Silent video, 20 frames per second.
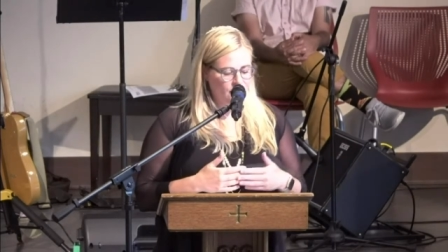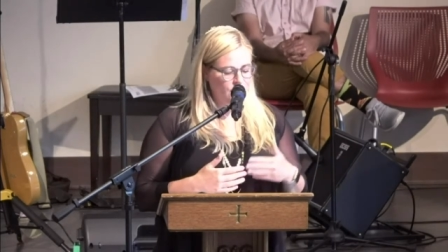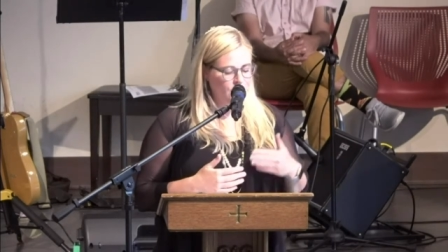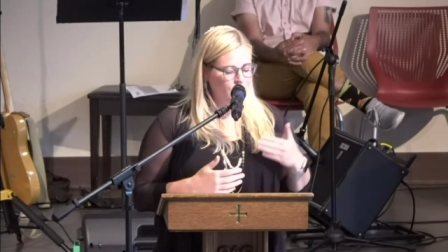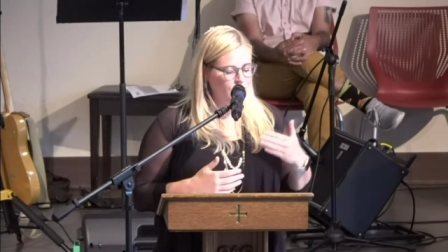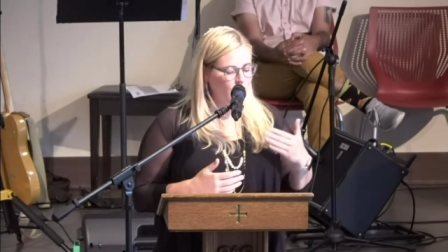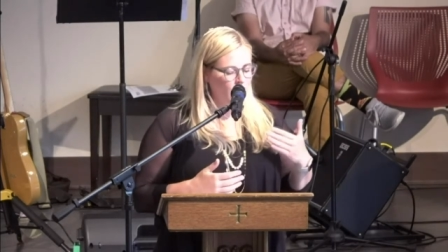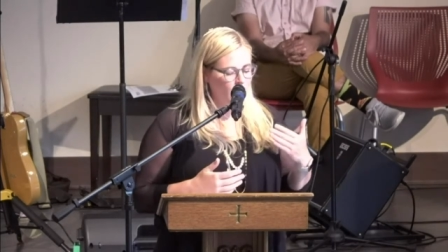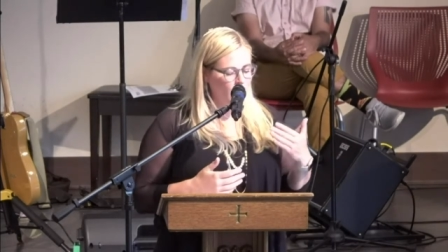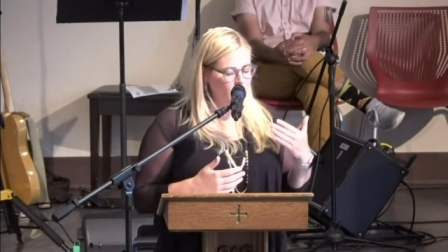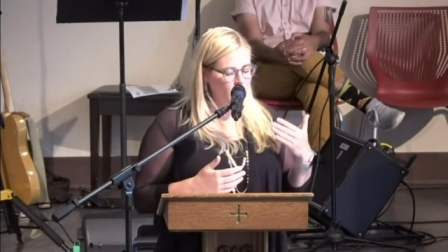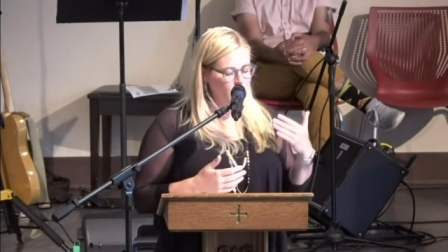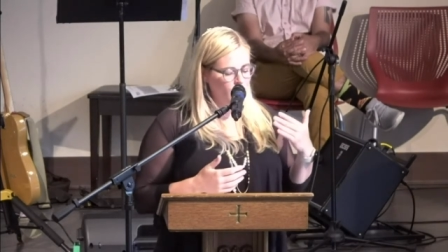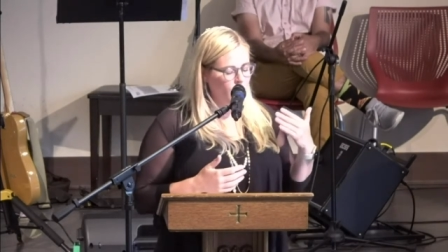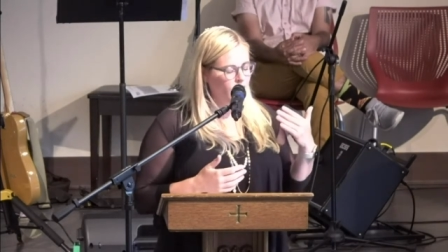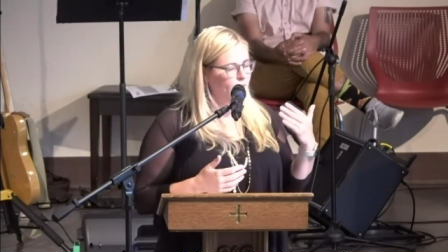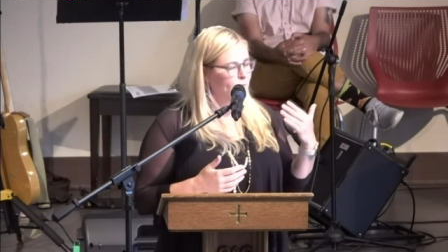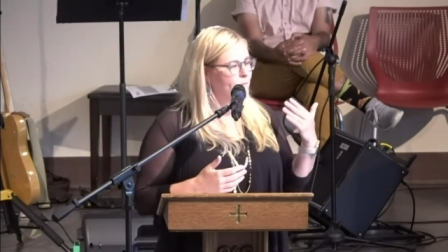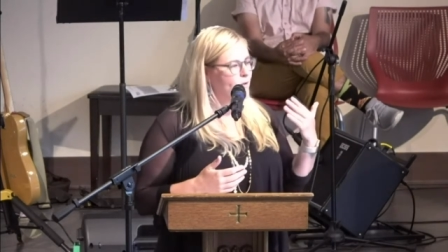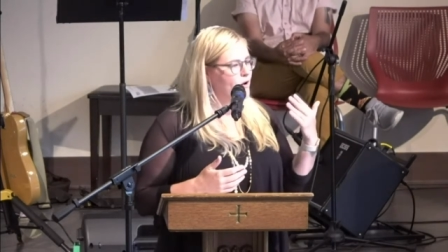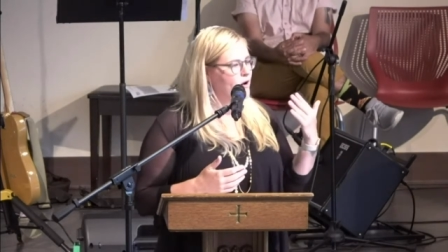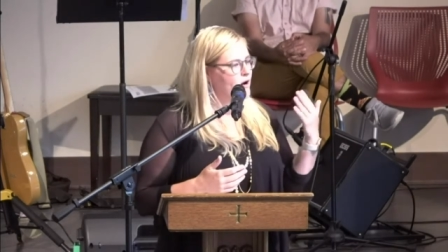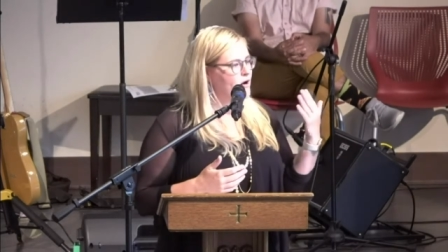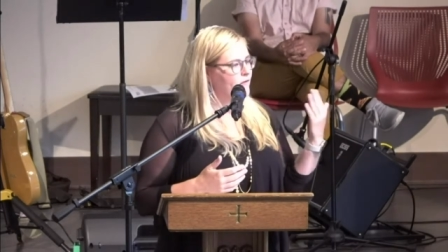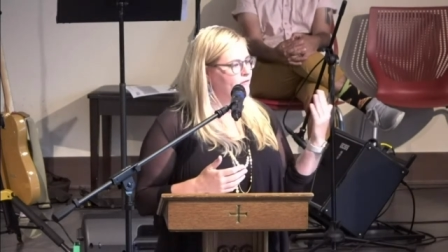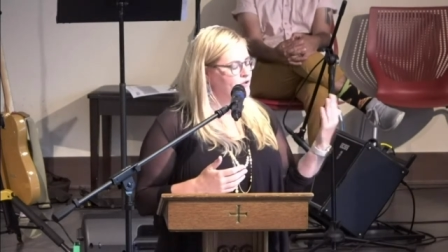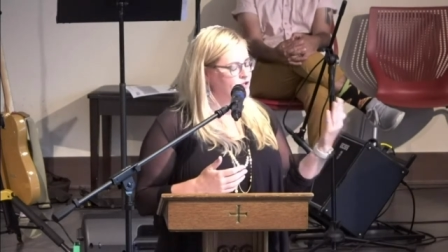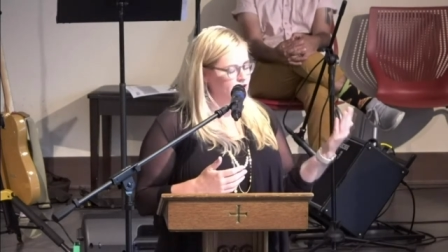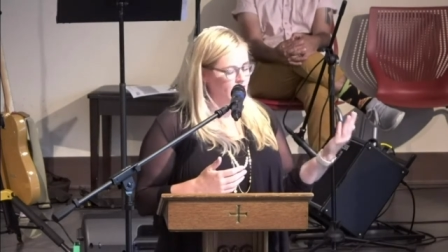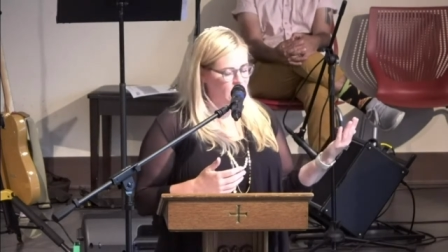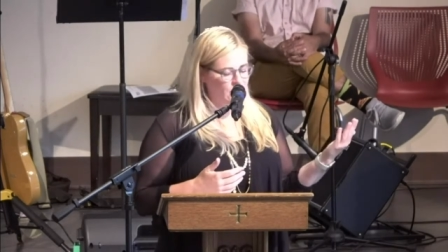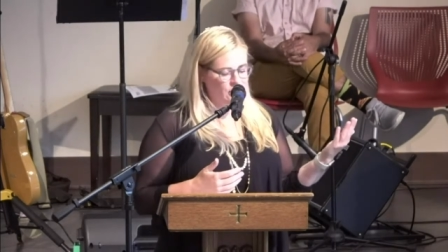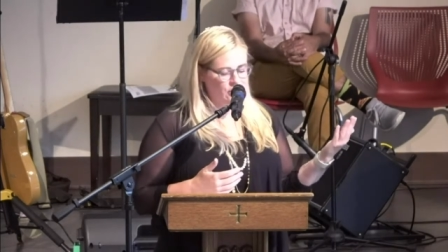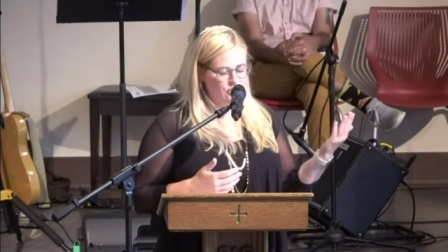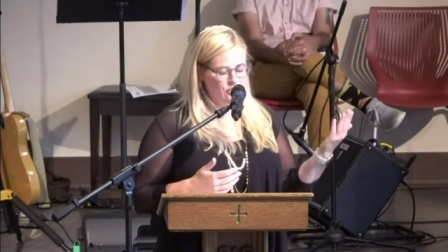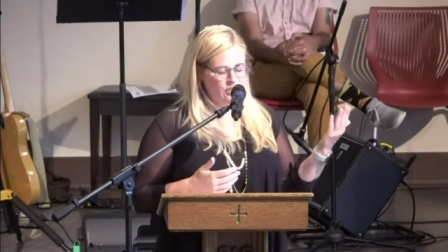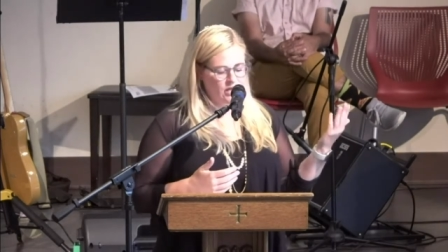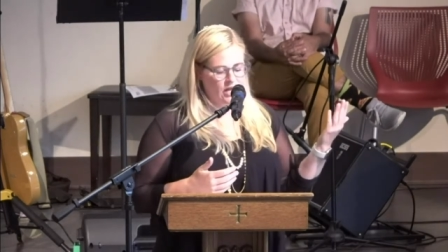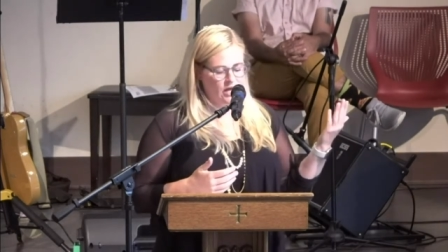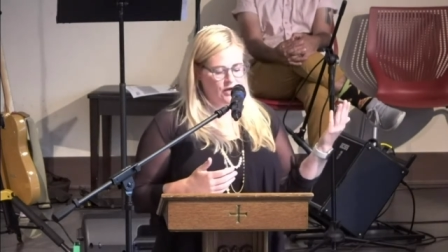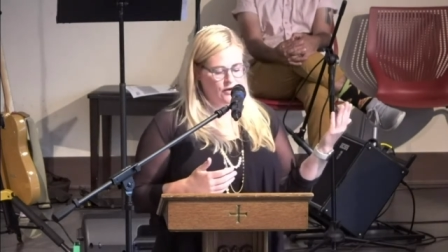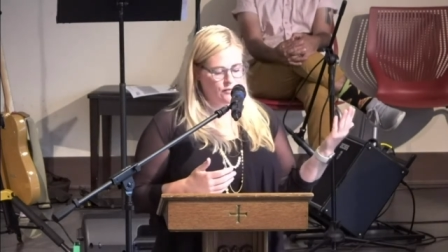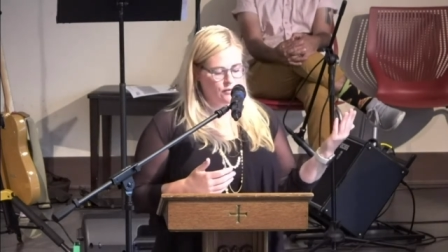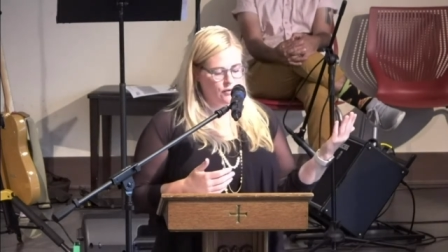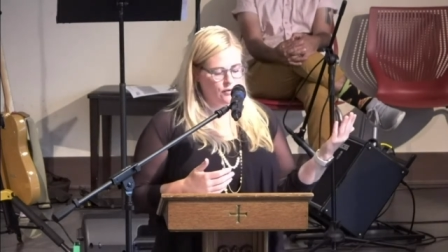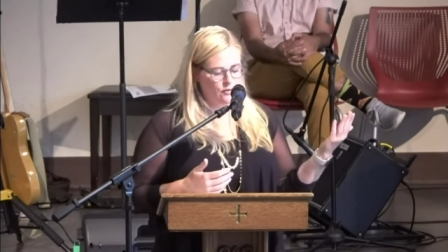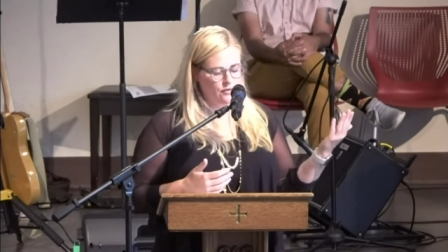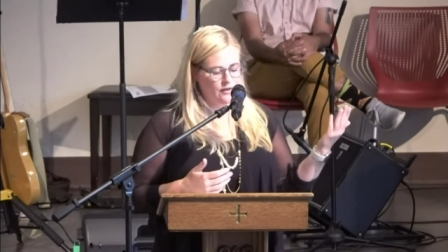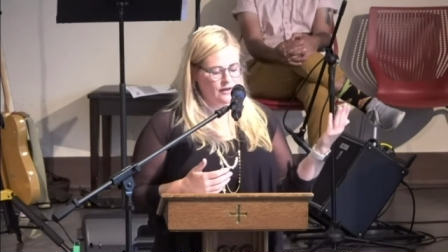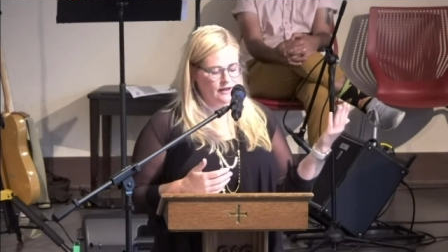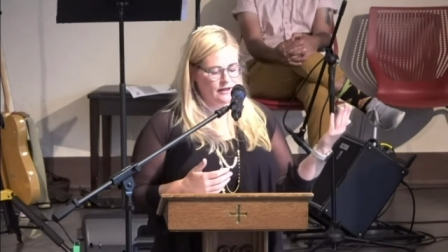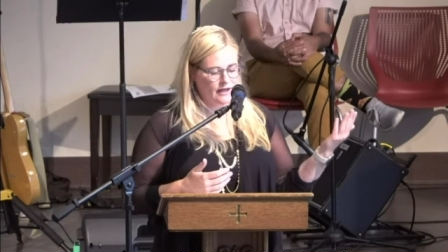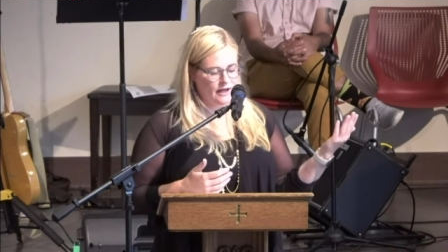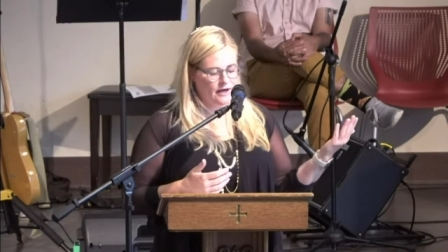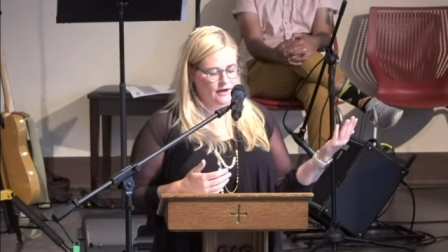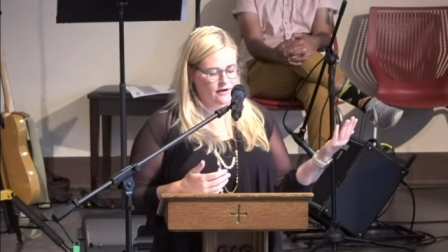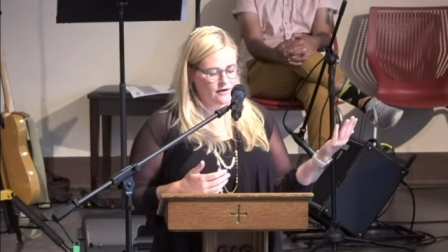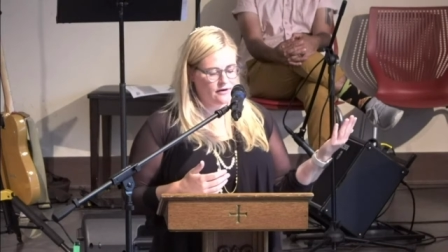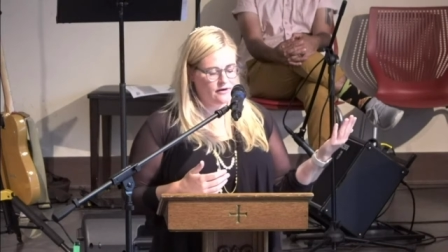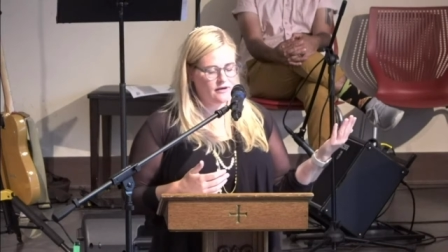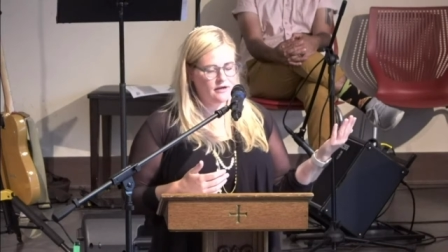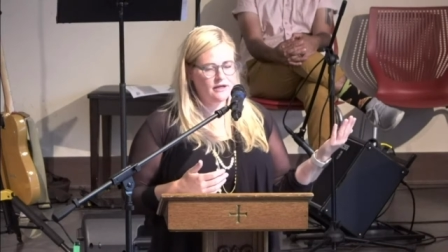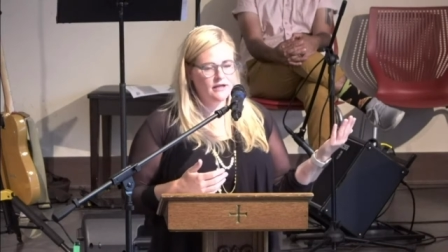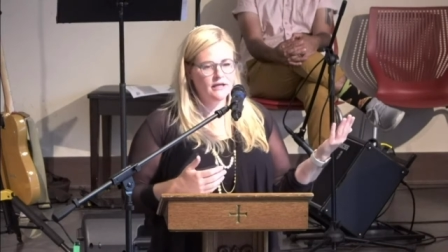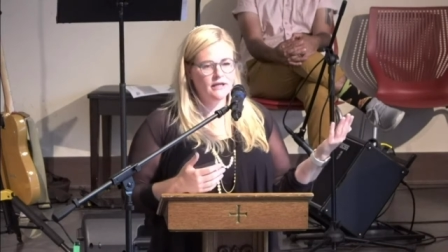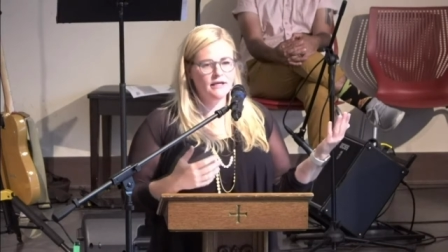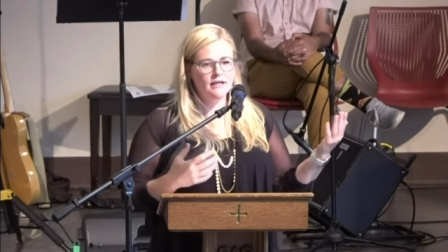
The garden where the burden of change and growth and care